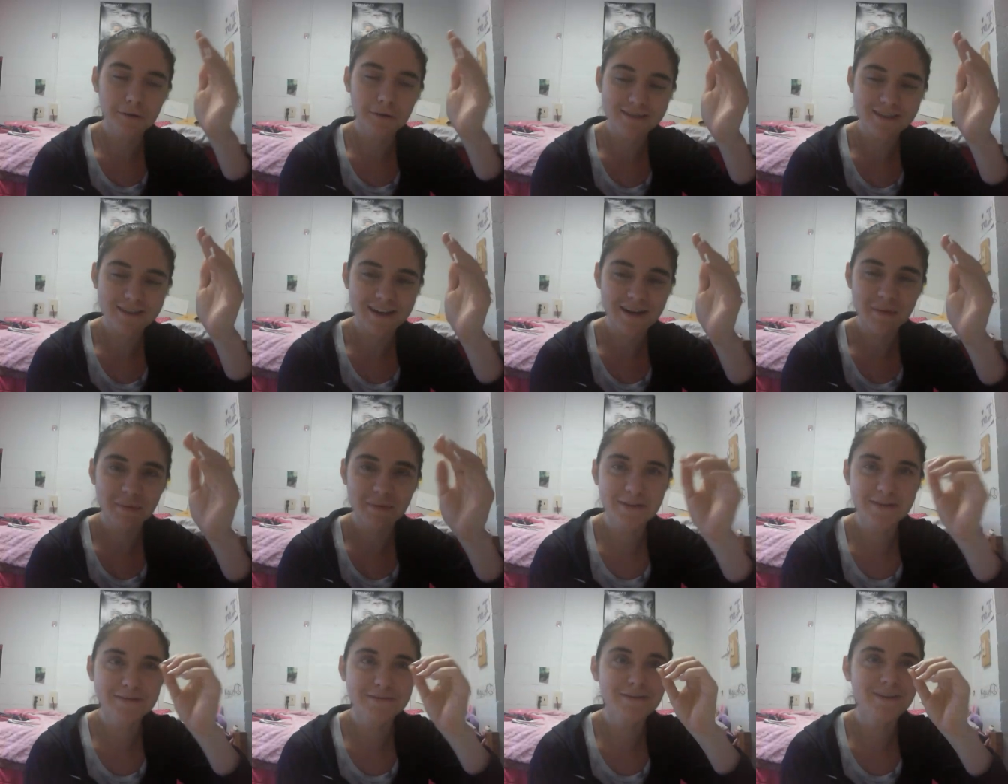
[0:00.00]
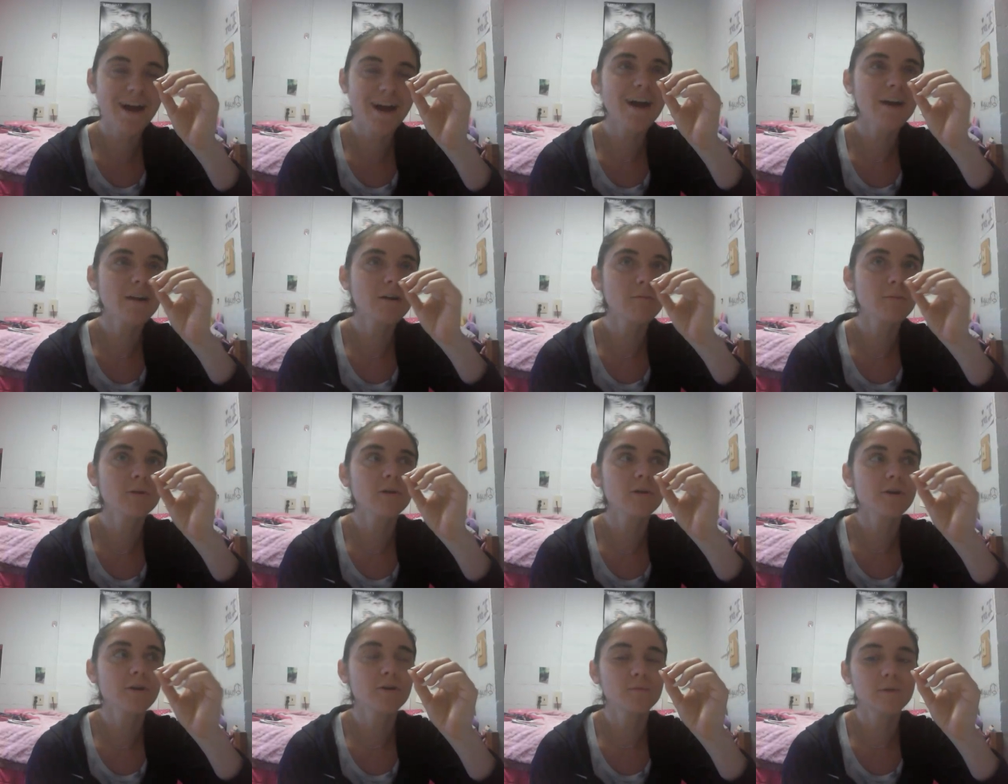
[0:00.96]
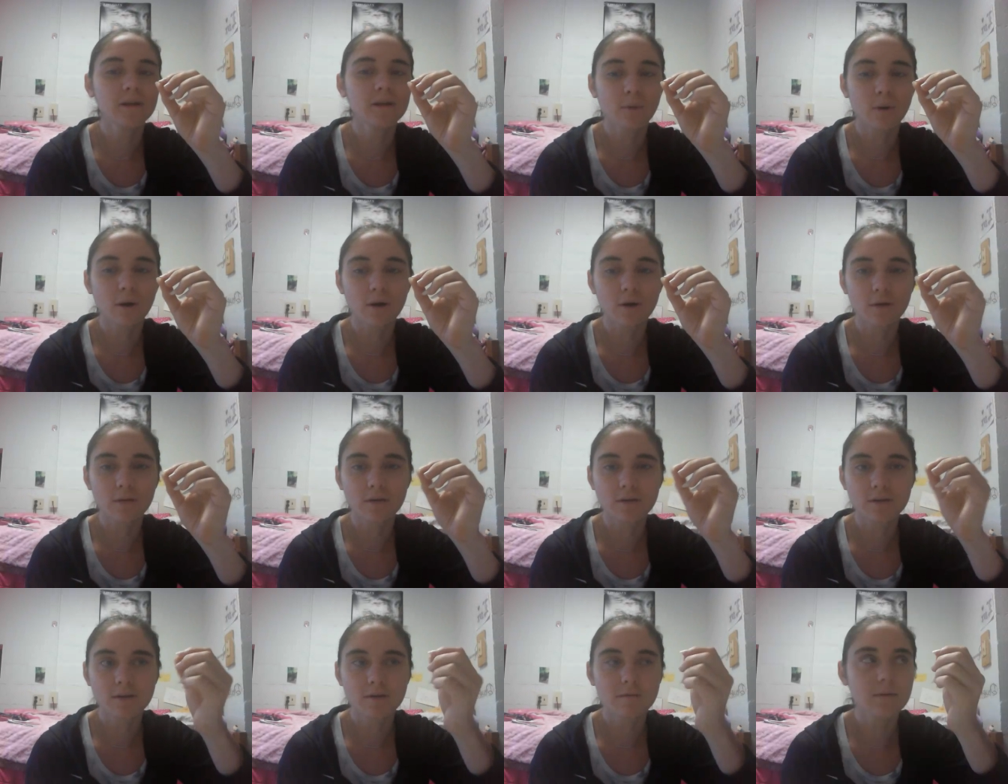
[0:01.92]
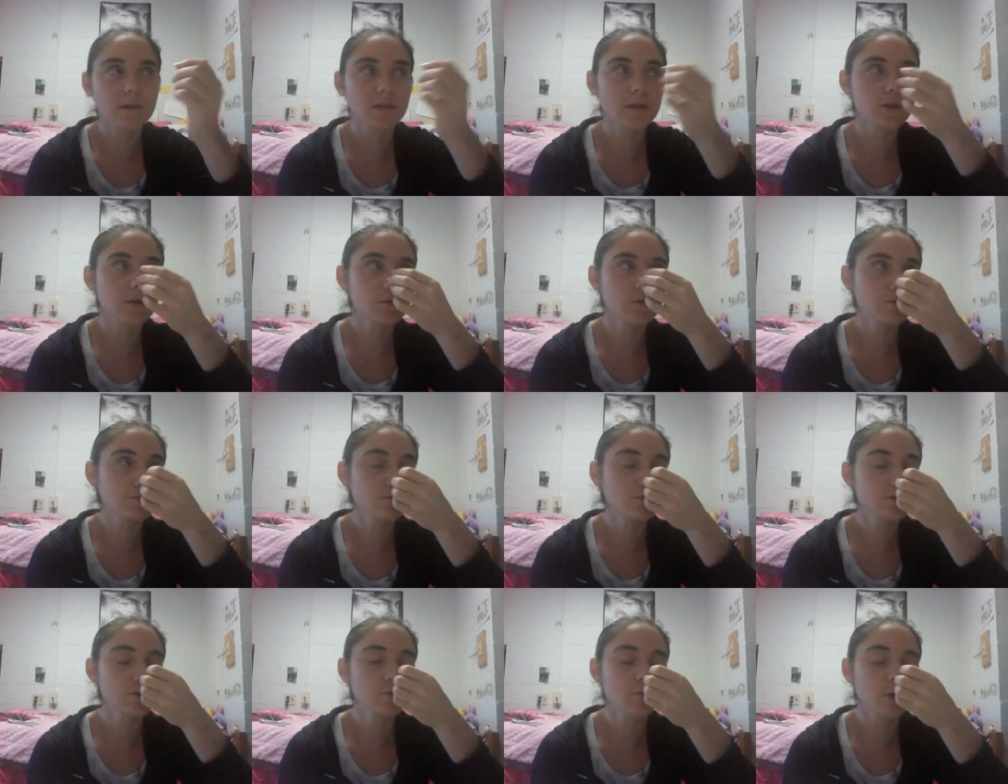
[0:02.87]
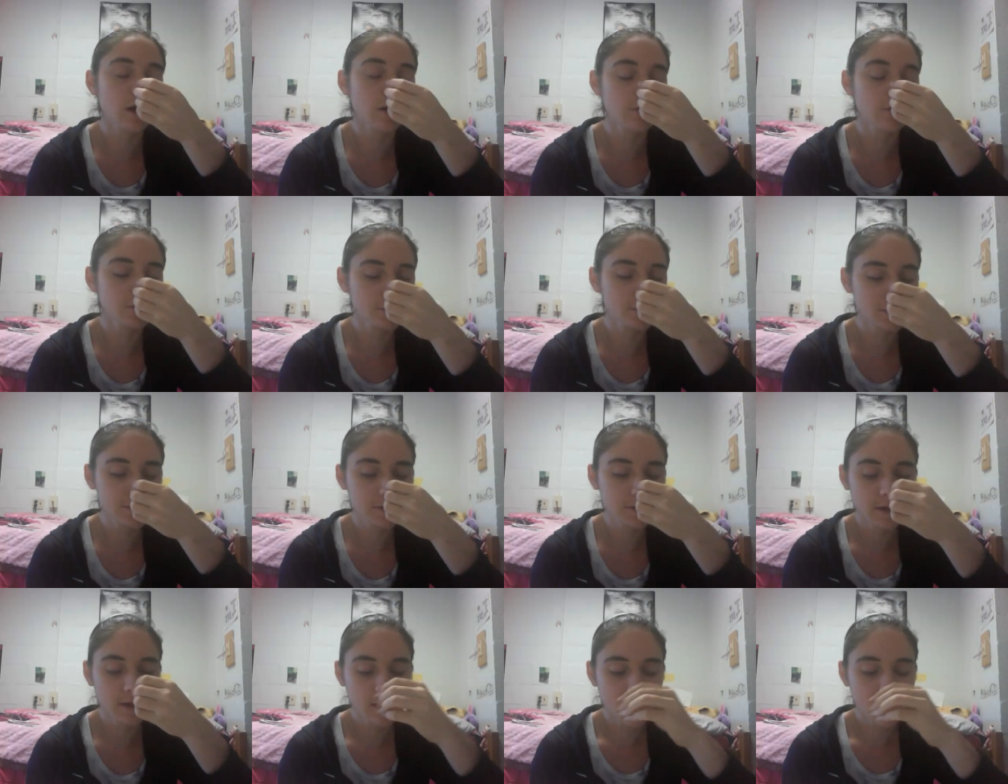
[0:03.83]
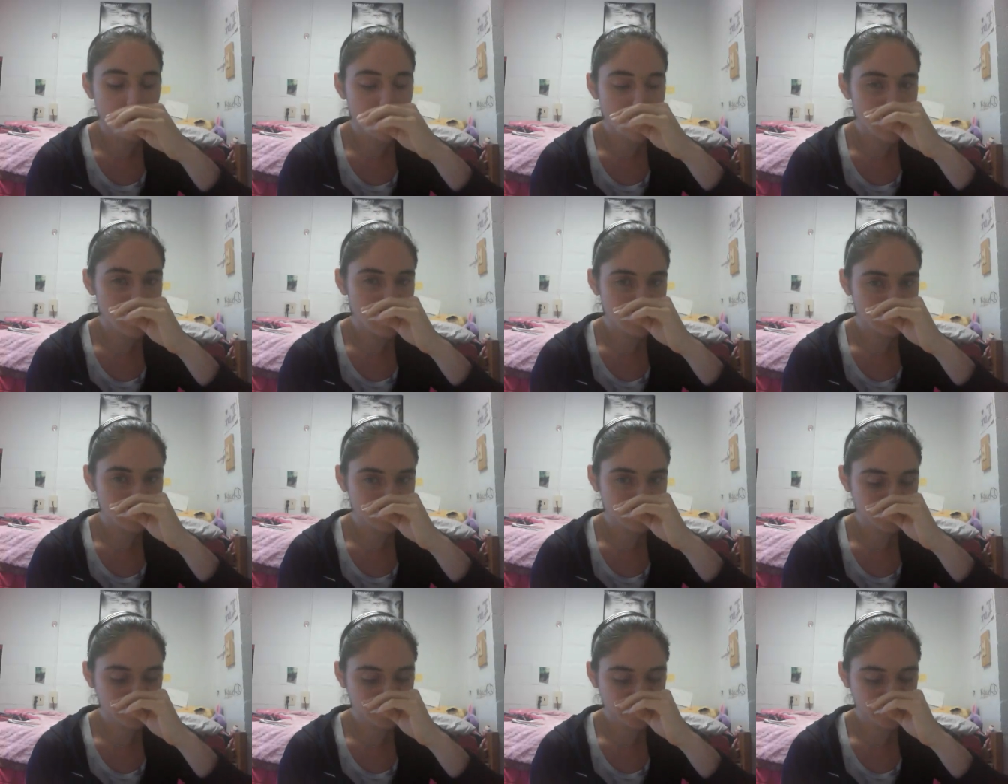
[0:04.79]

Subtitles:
with it, but do not go below your BMR or there's going to be huge problems. And